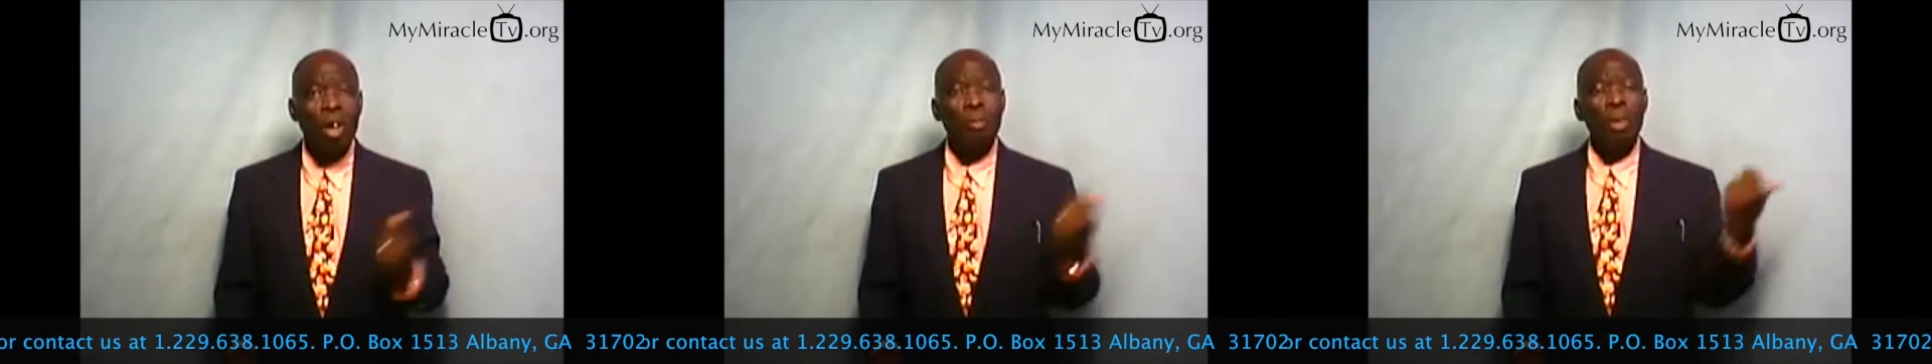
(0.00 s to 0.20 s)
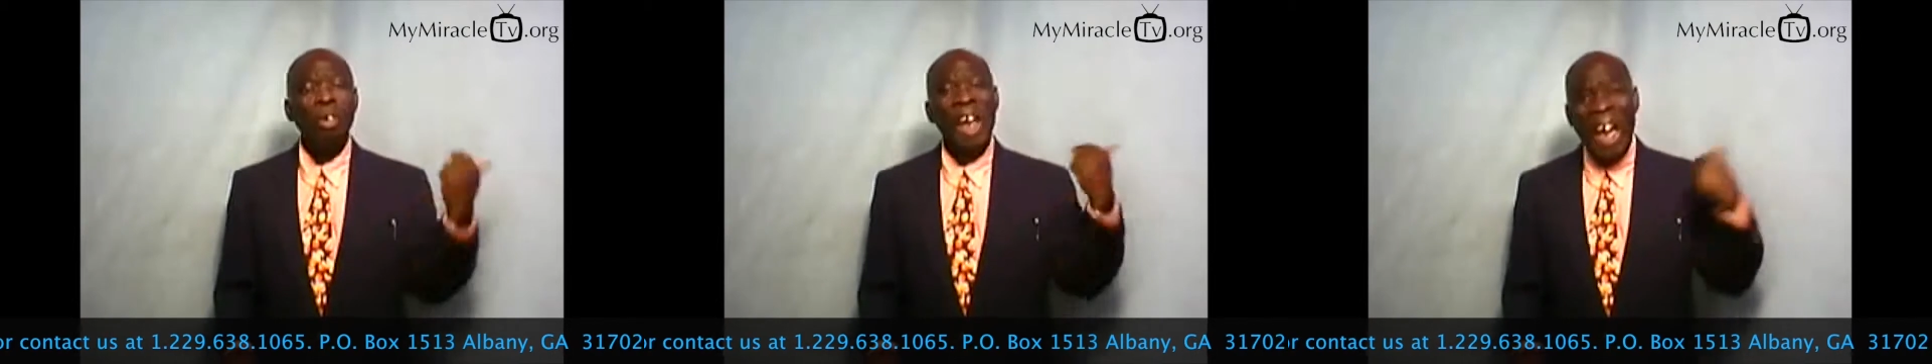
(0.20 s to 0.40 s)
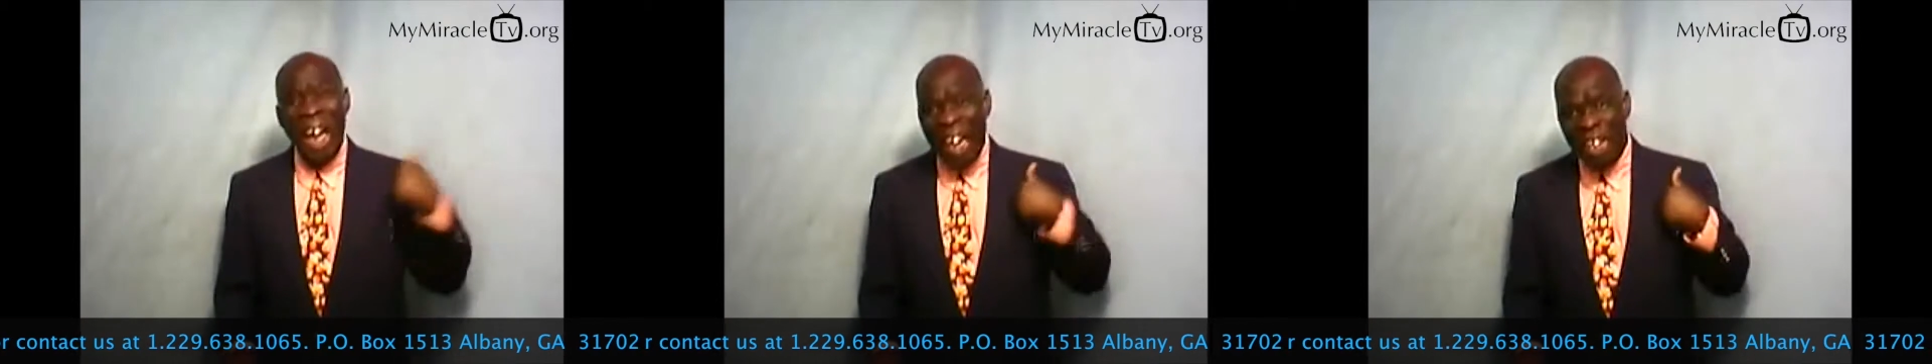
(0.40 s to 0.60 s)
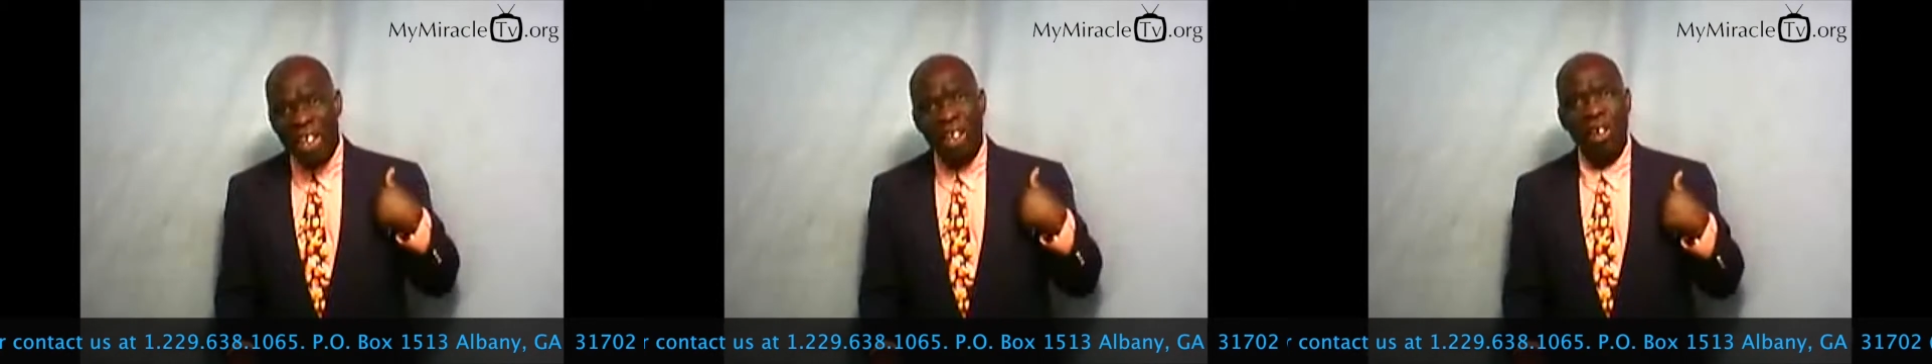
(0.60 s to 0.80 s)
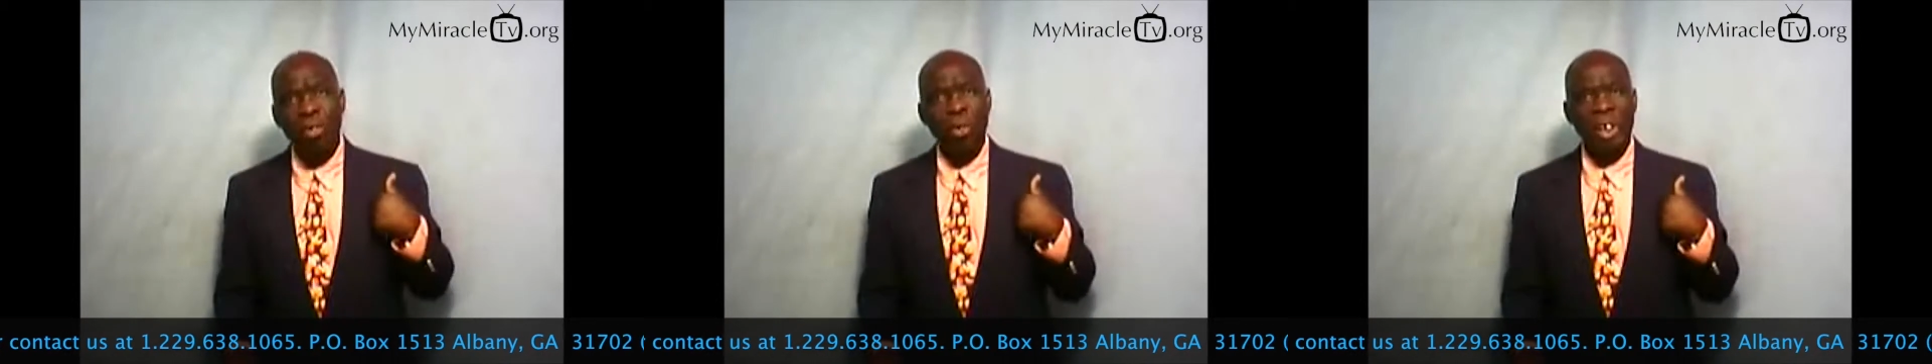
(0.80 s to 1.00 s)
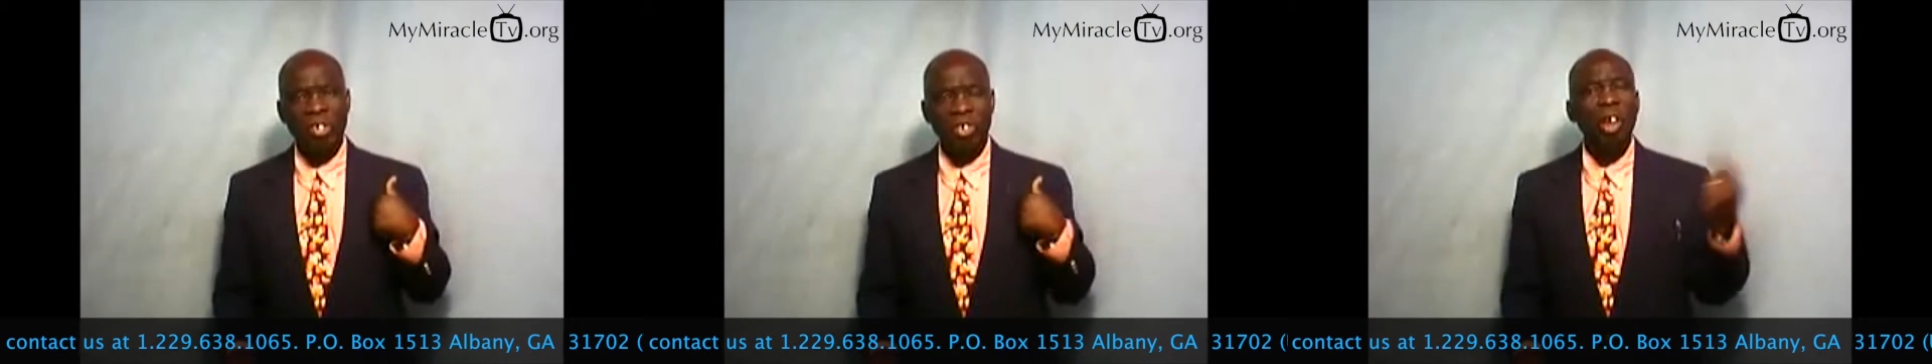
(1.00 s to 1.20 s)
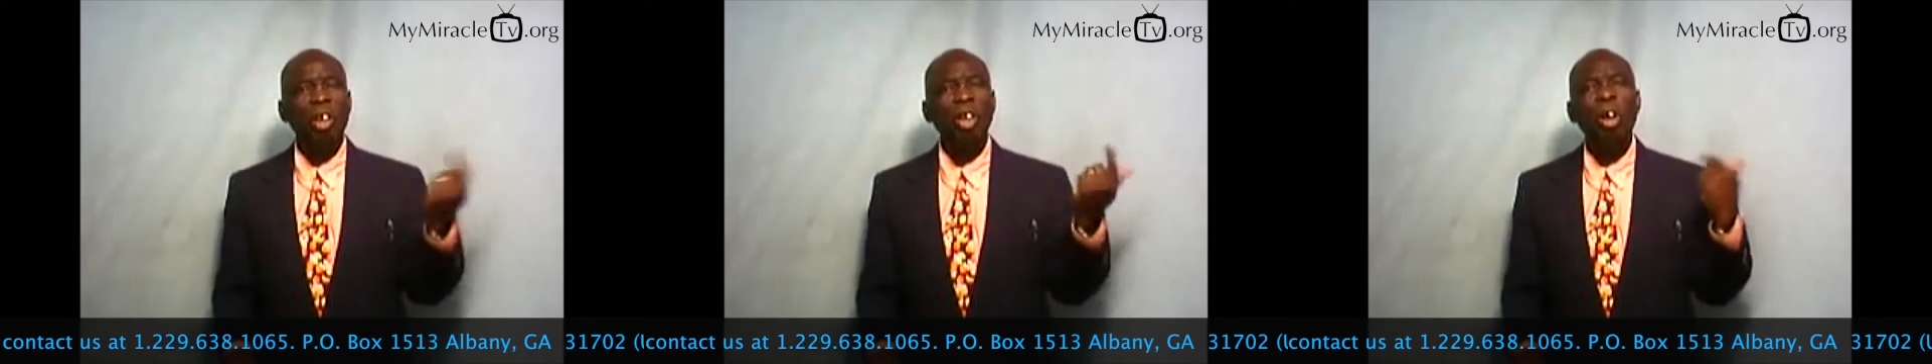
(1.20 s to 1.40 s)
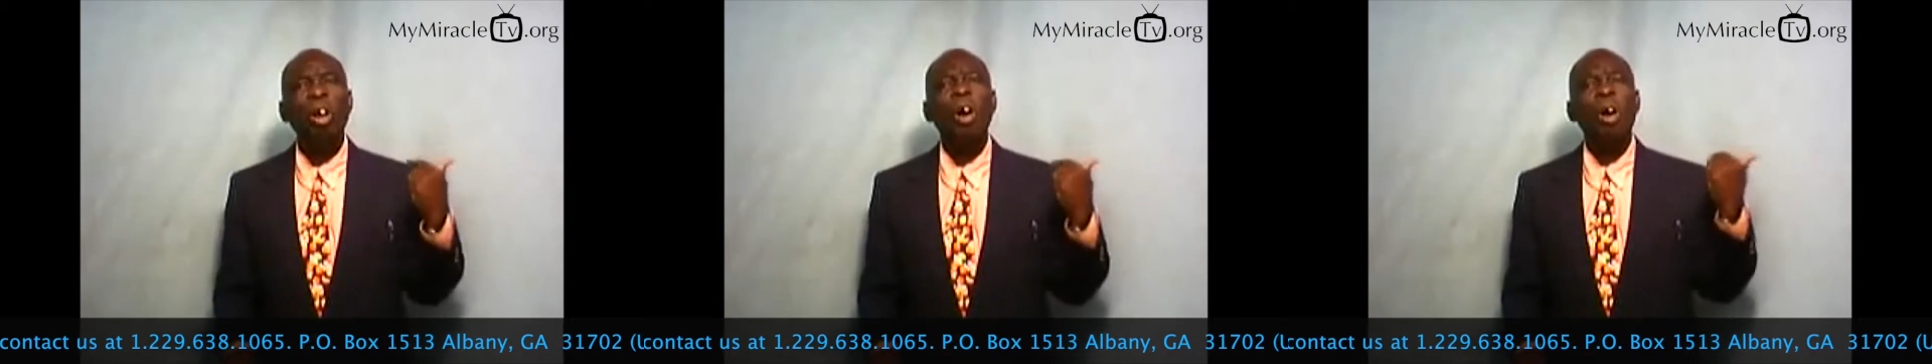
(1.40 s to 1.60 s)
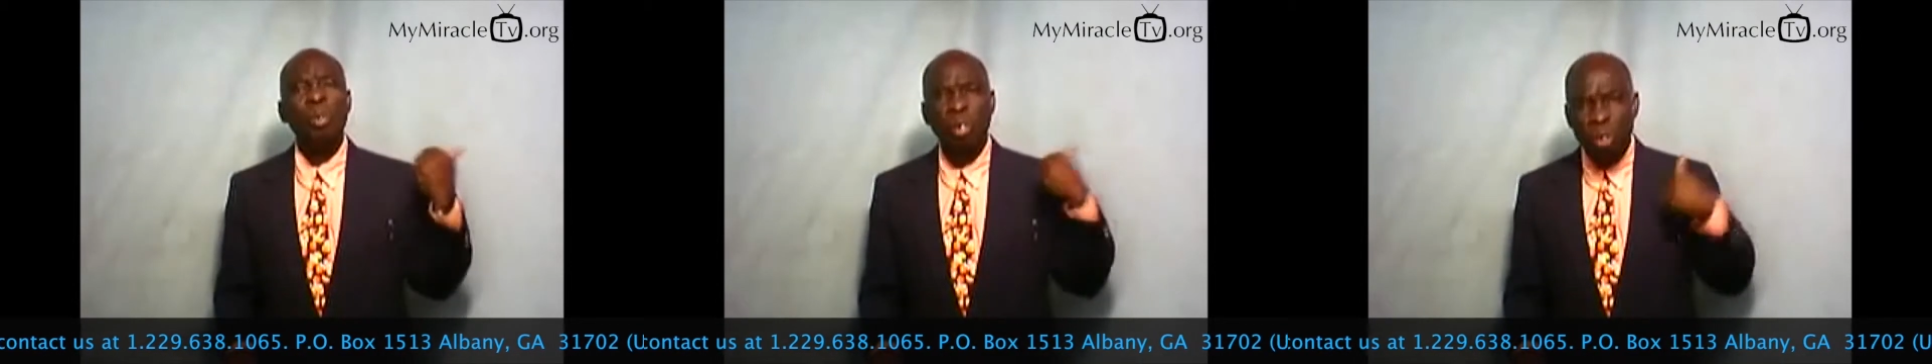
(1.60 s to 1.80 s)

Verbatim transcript: but I, grace, the law of